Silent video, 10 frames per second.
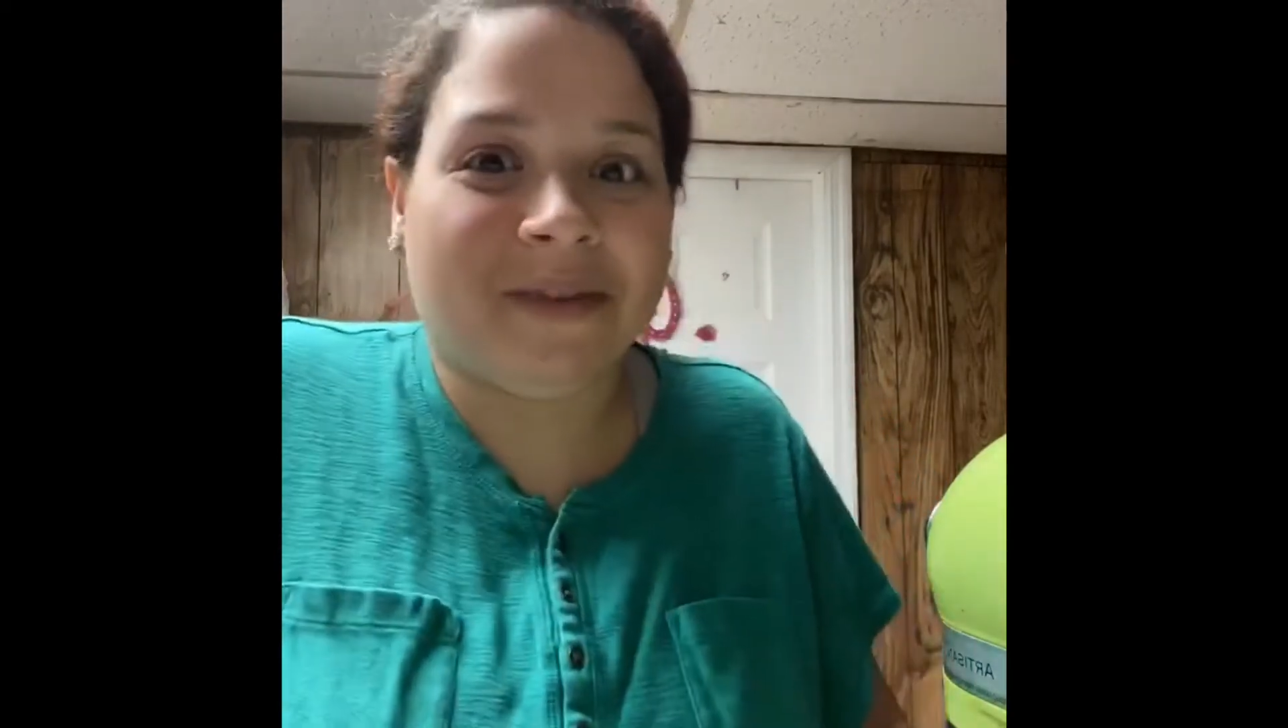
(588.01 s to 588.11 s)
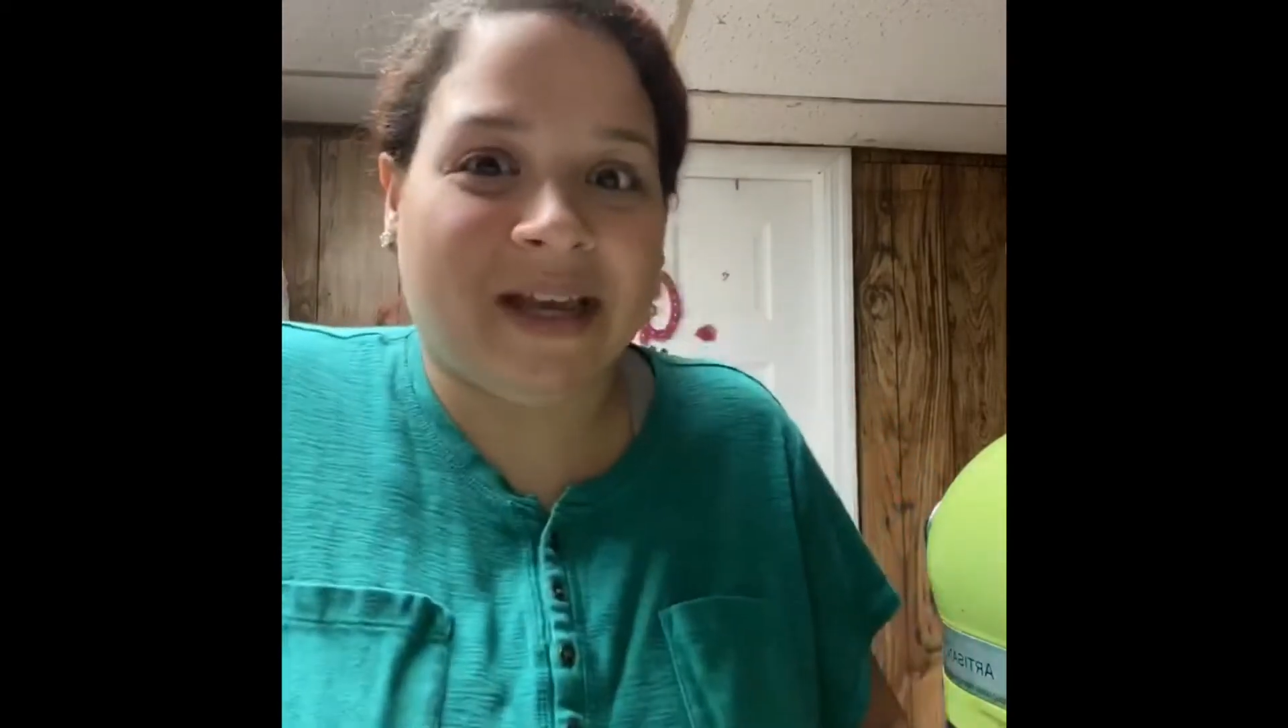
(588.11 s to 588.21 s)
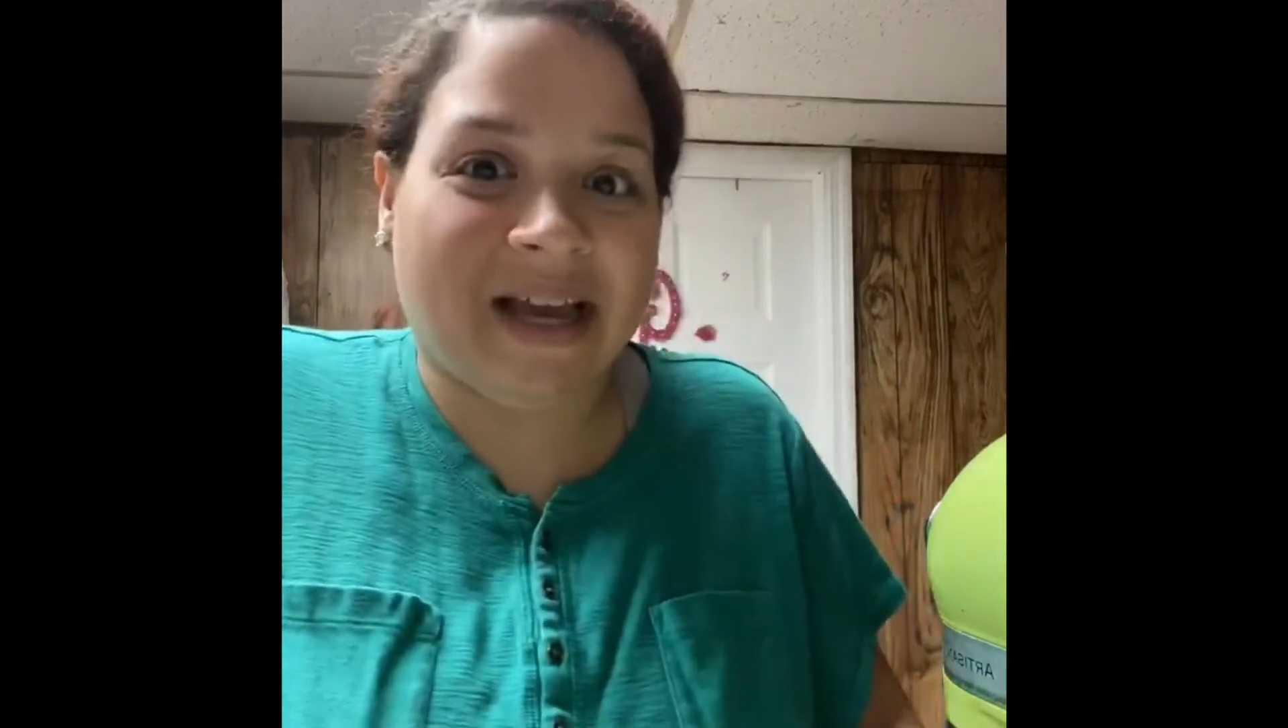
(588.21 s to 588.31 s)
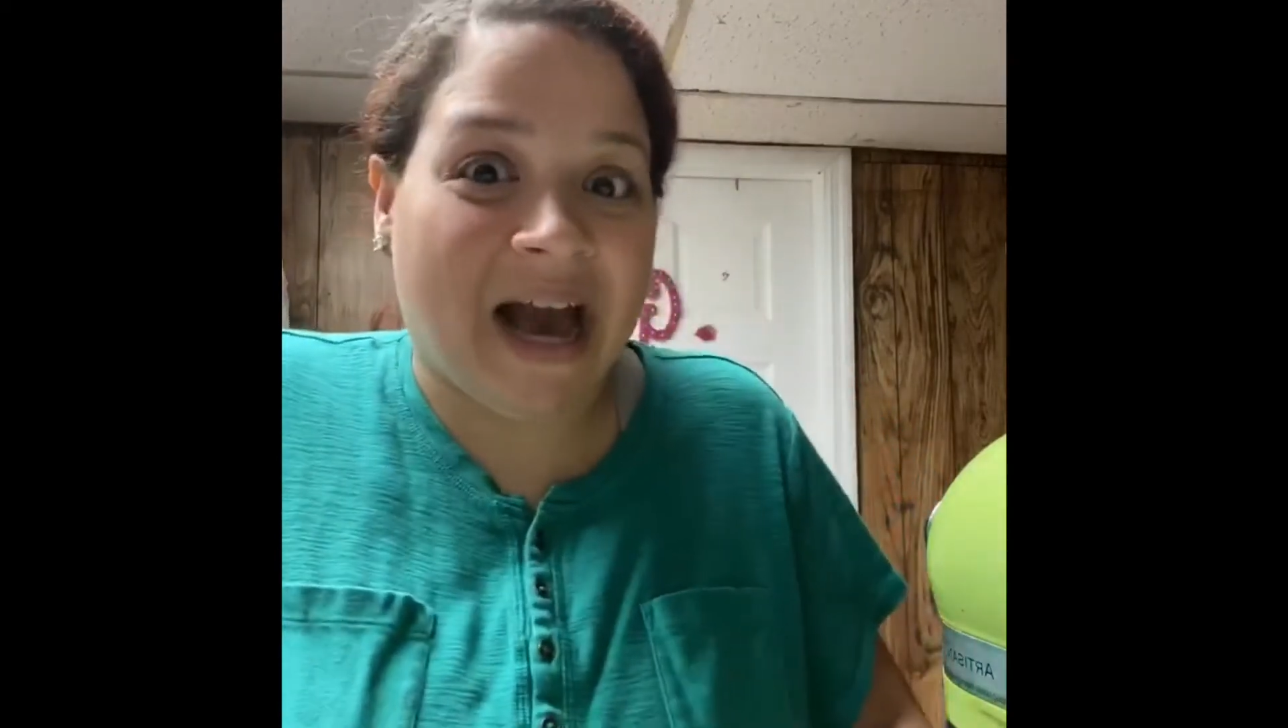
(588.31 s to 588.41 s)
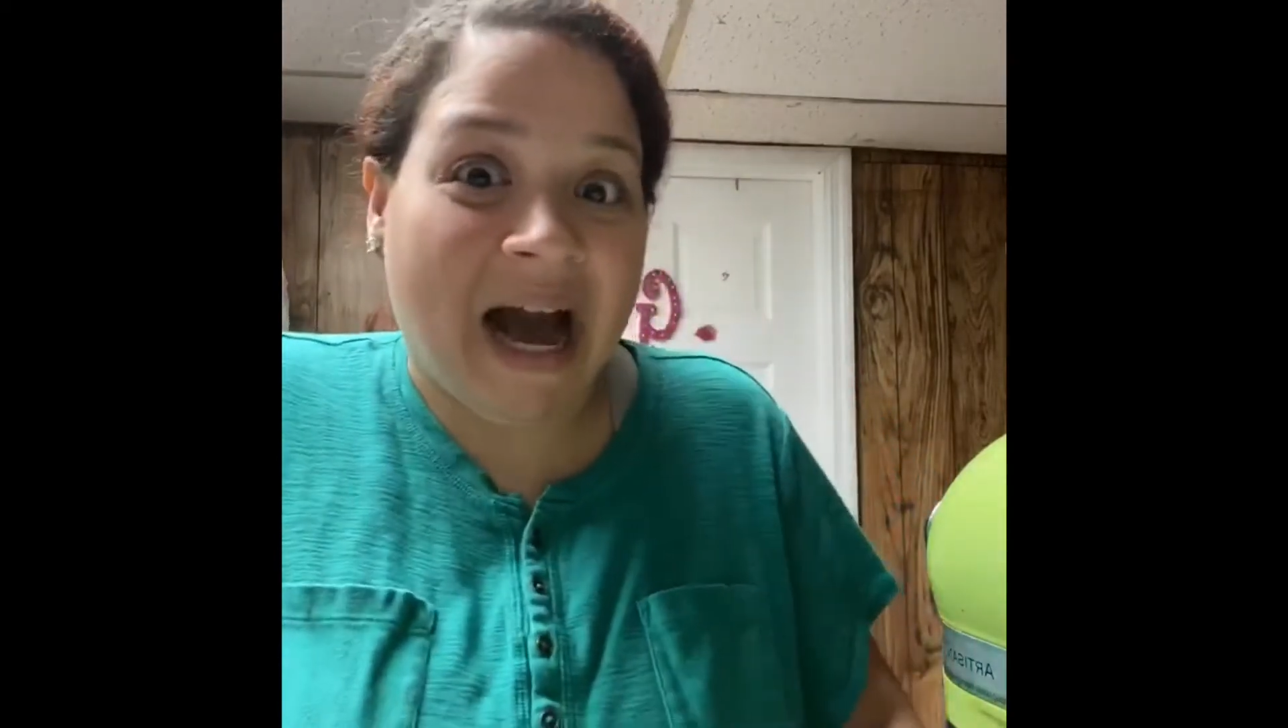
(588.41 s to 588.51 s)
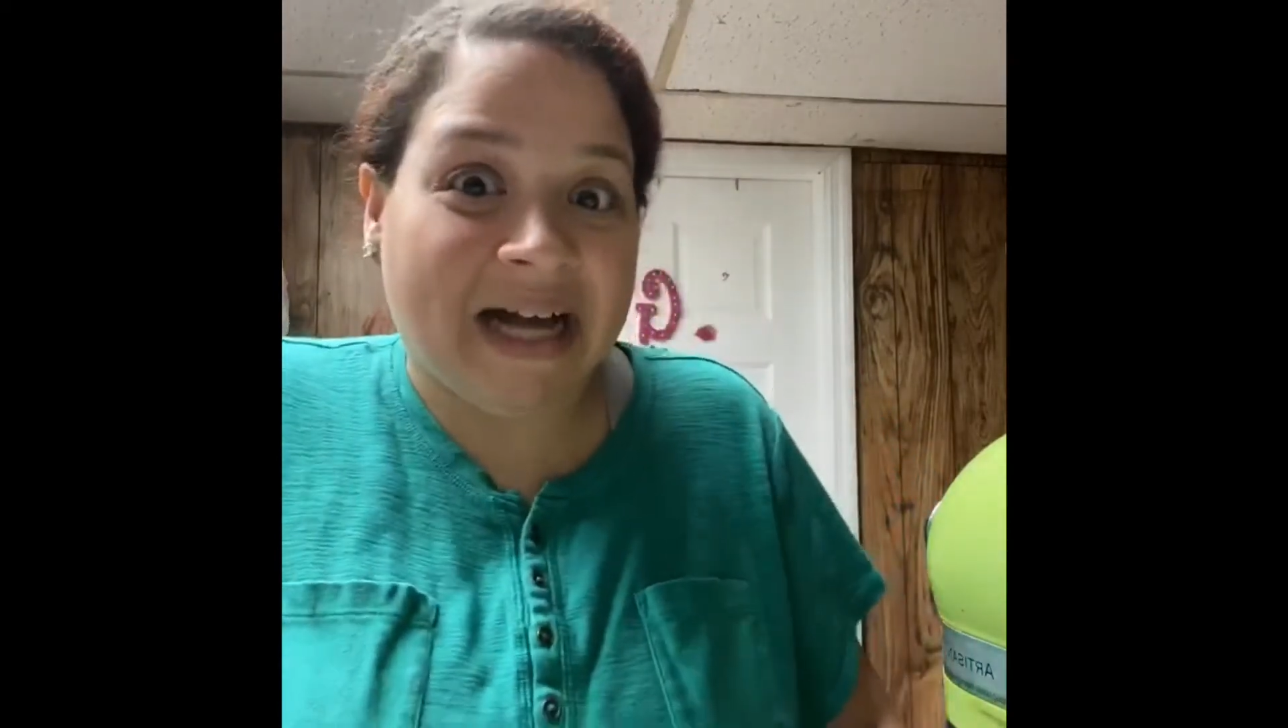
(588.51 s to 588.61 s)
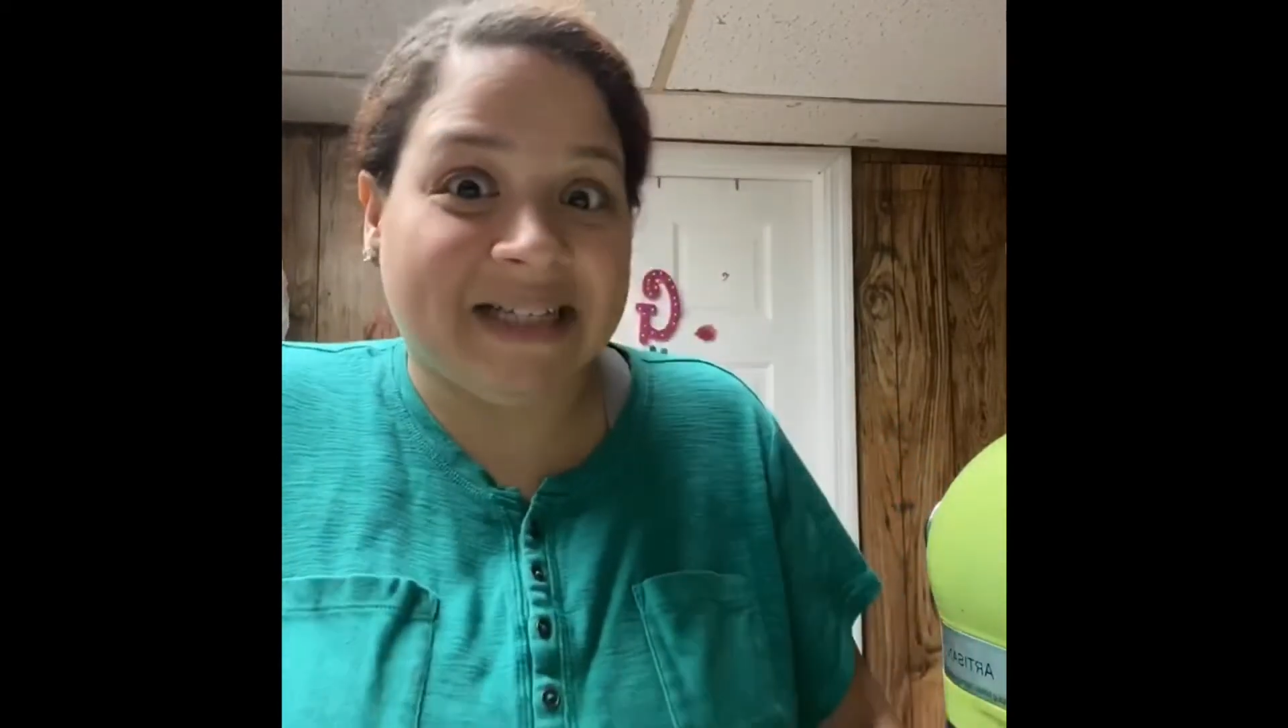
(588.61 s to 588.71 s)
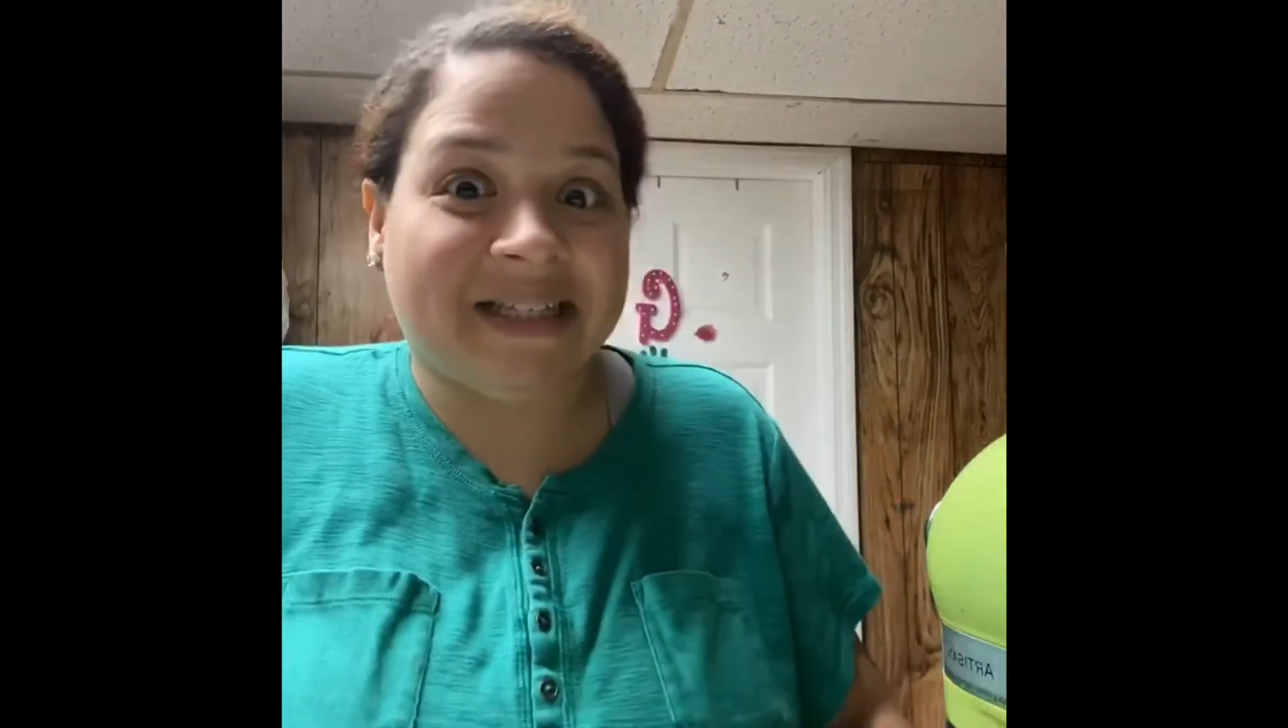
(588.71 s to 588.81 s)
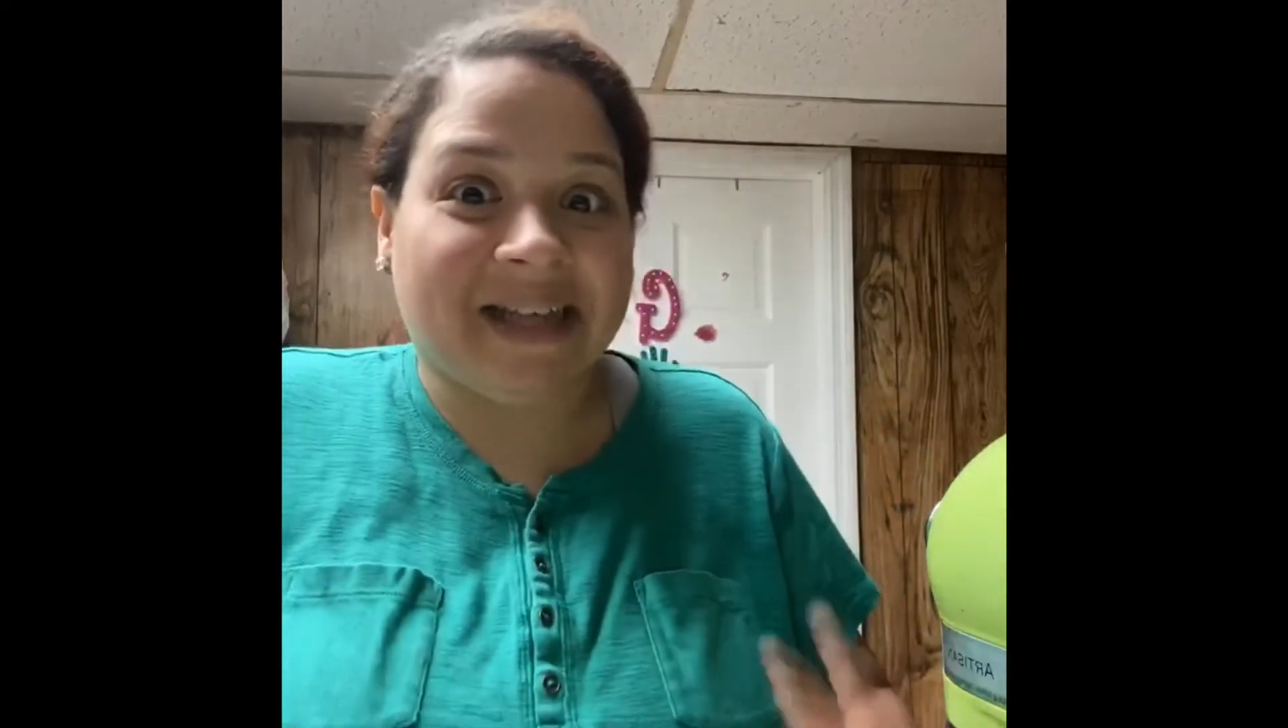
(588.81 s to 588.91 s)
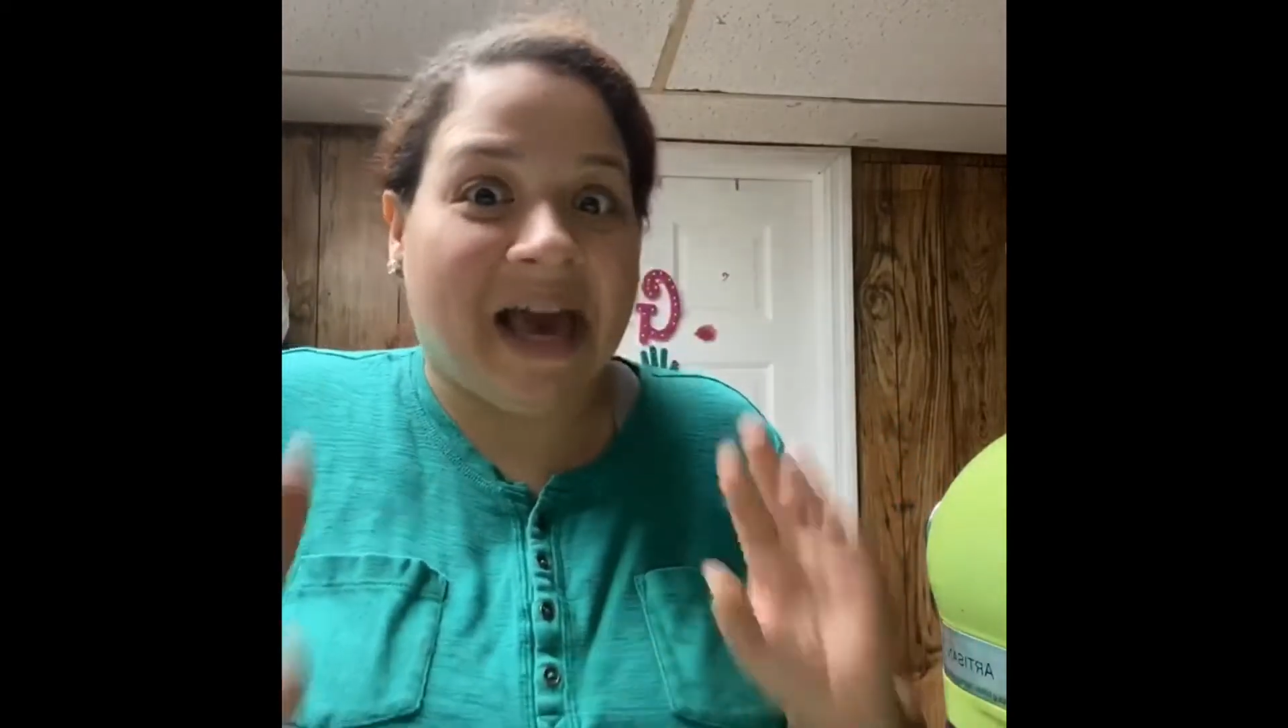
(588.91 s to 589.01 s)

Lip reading: think has